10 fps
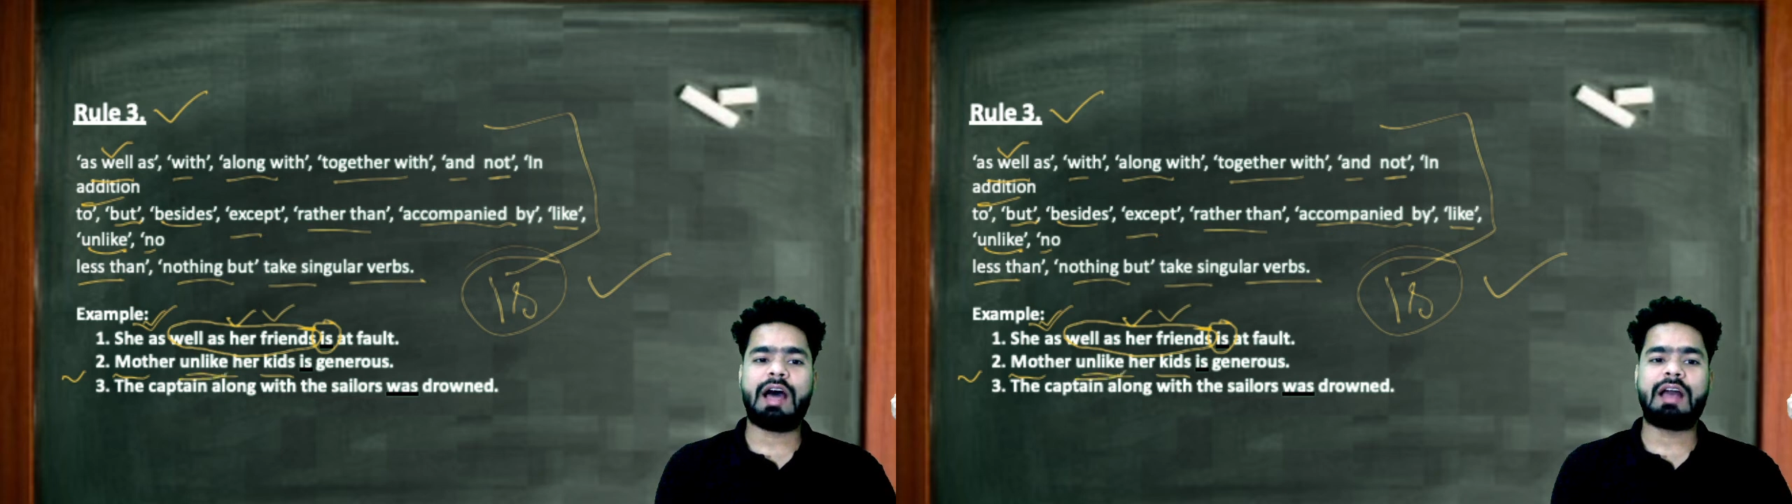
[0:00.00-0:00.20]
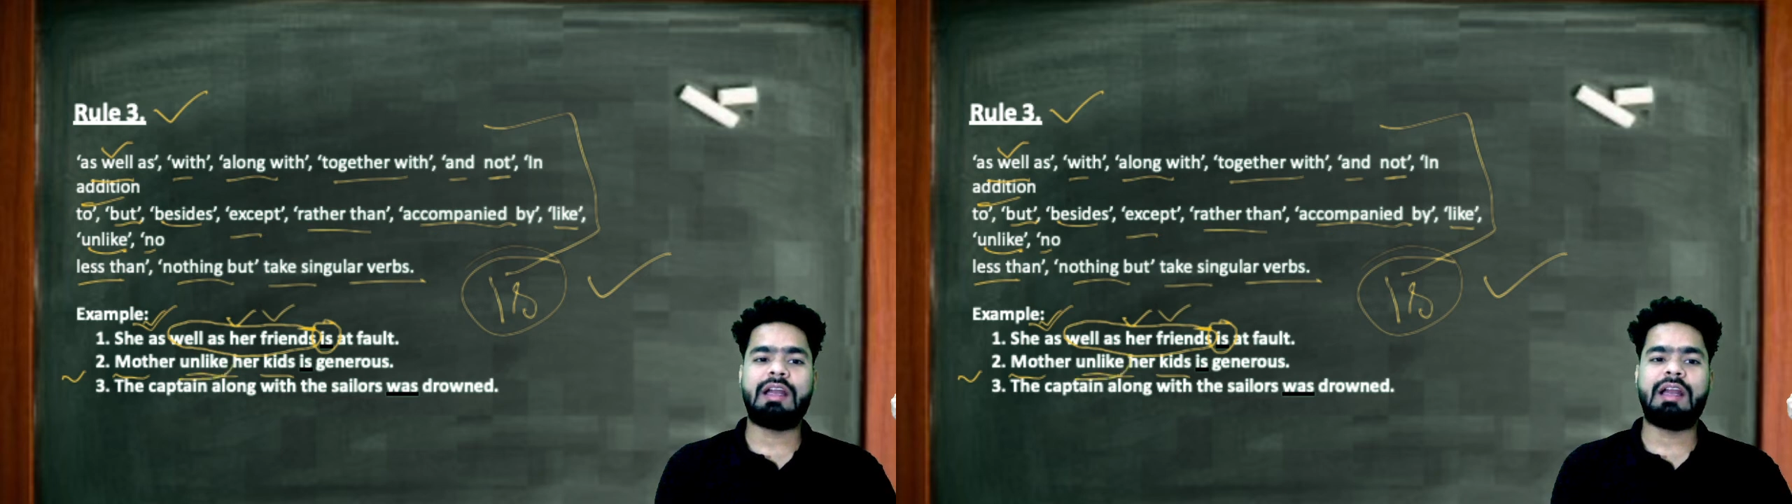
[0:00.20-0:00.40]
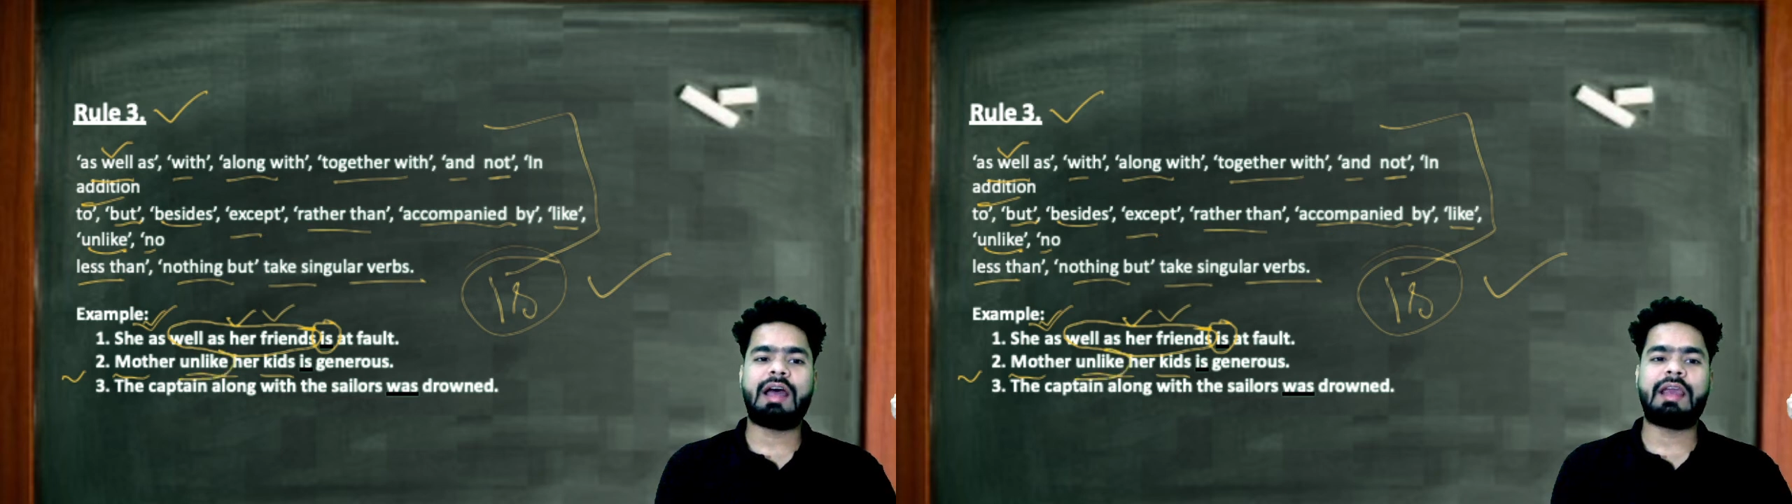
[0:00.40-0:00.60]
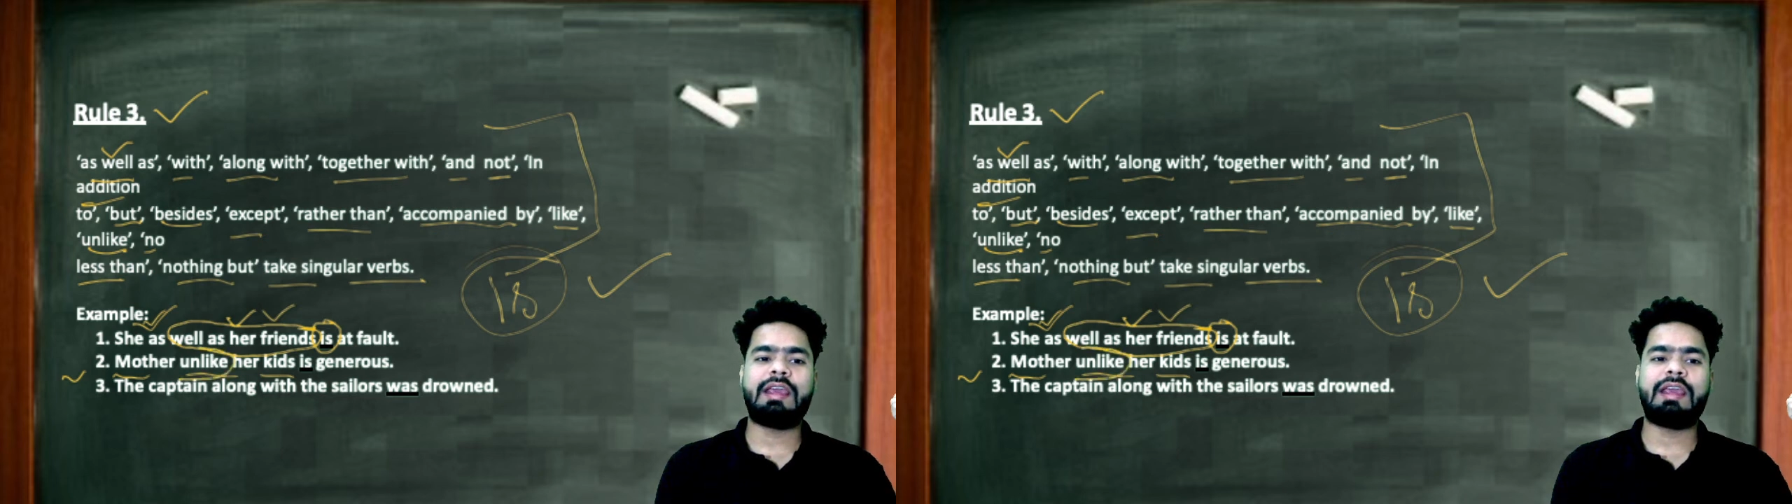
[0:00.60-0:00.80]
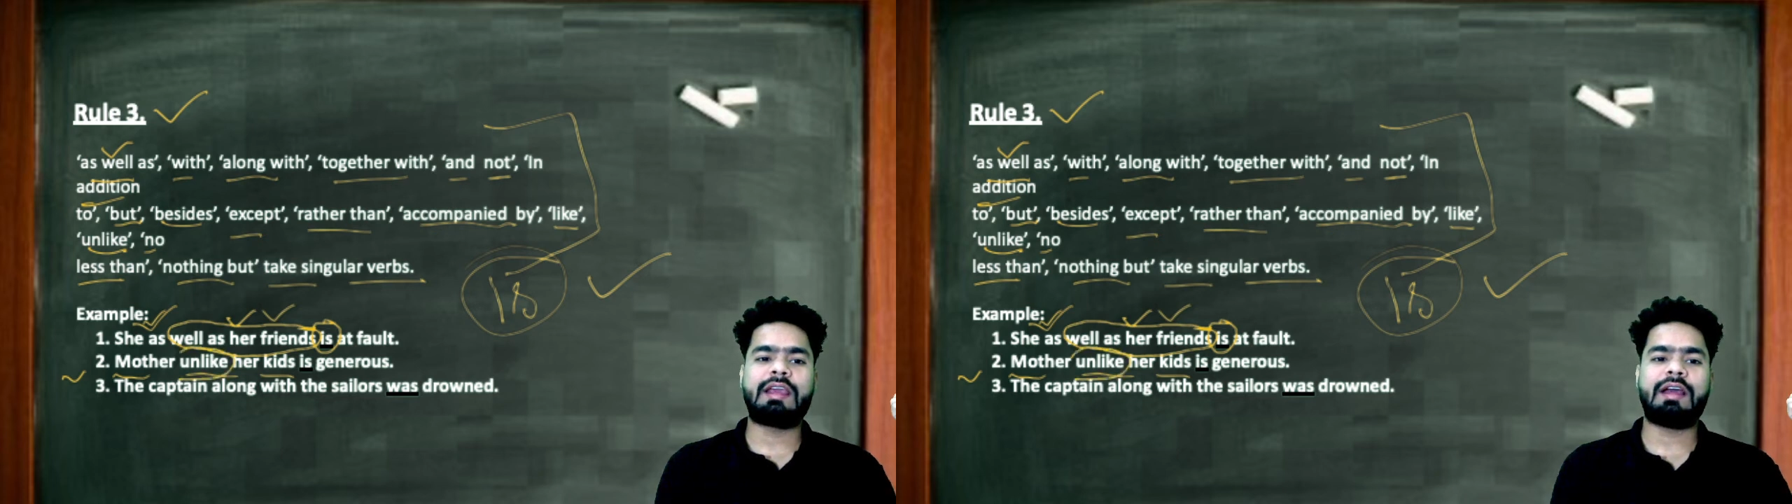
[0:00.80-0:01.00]

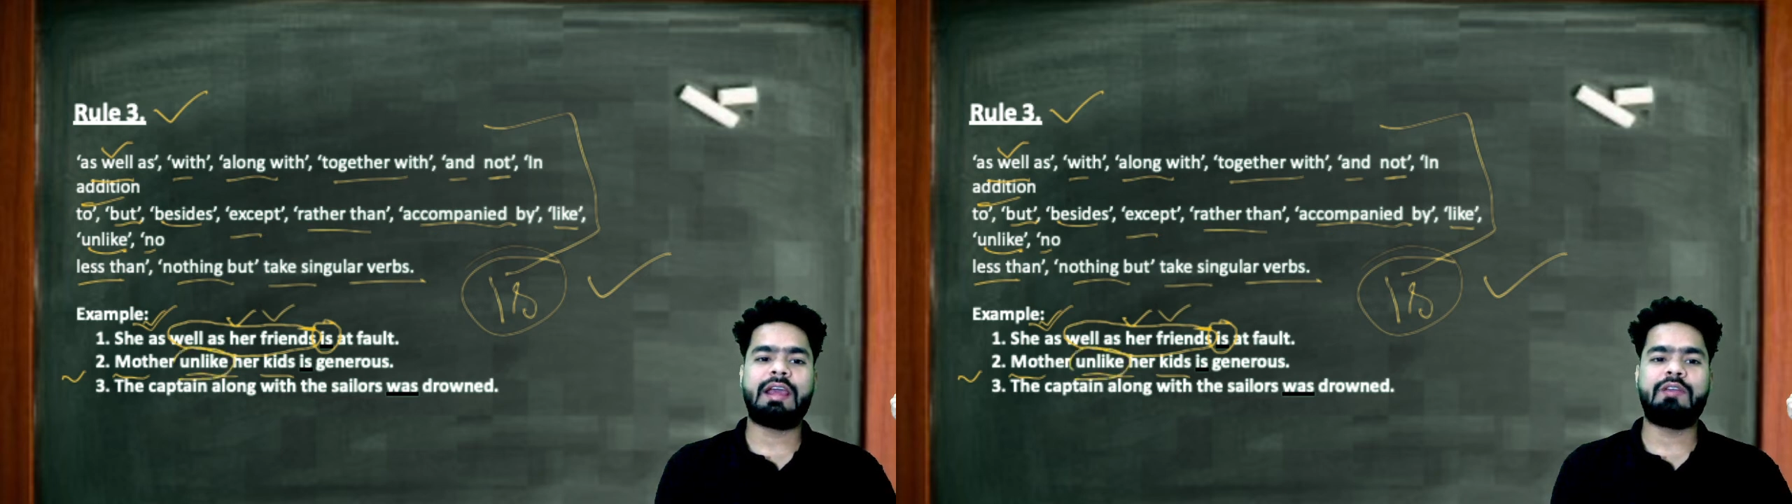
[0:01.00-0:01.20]
unlike.